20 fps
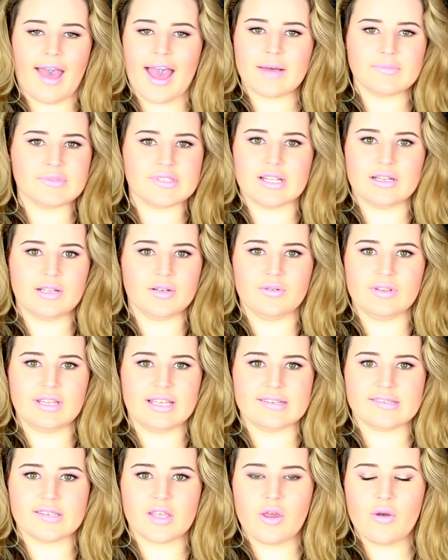
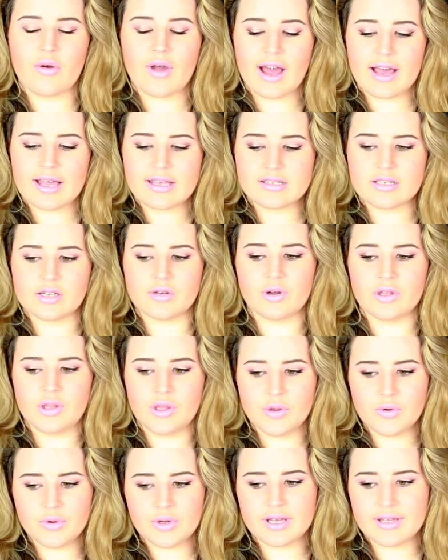Absolutely. So you guys, you know what,
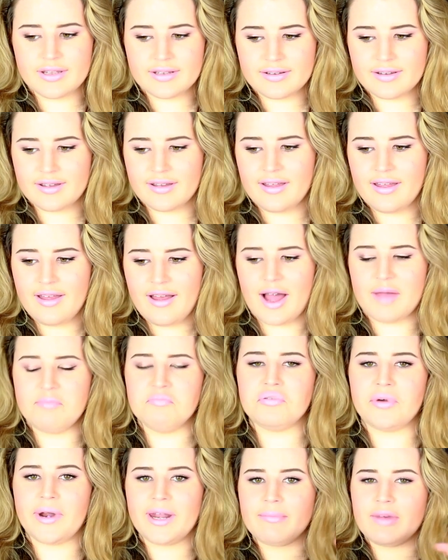you can,
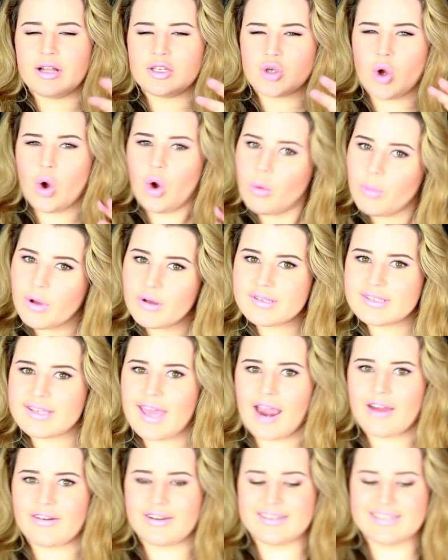I'm pretty much almost
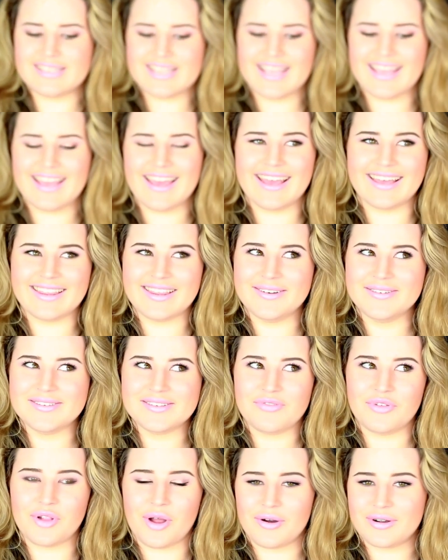guaranteeing
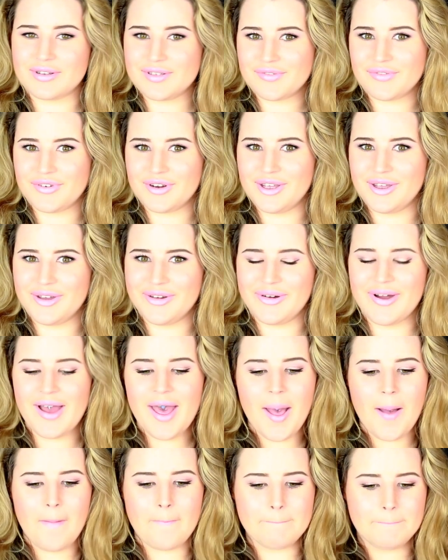those vlogs for you,
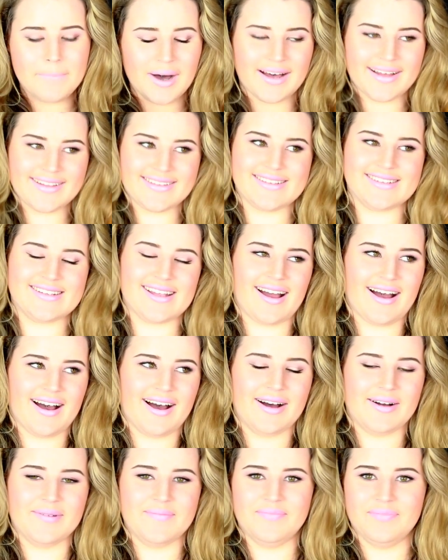but
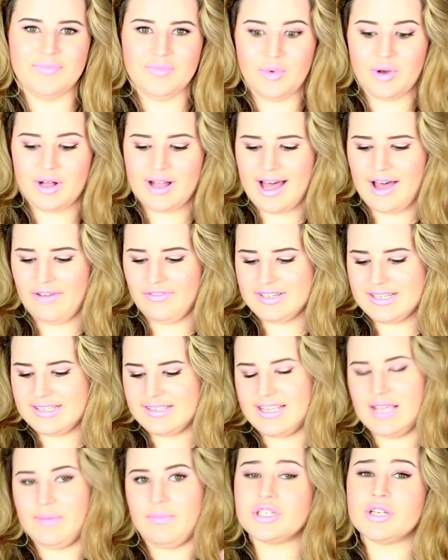we'll have to
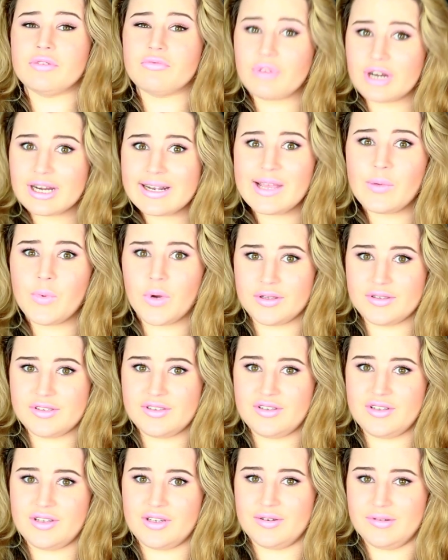see. She really
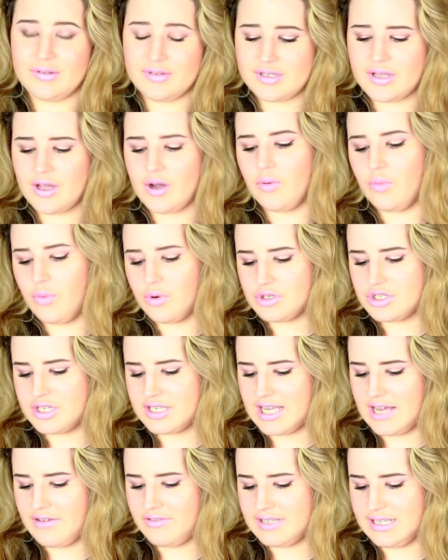wants to, so we'll
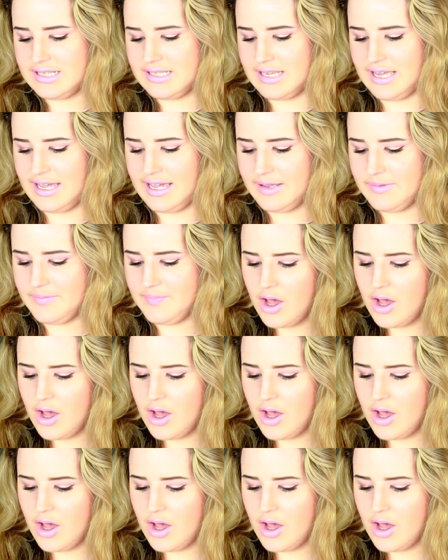just have to see.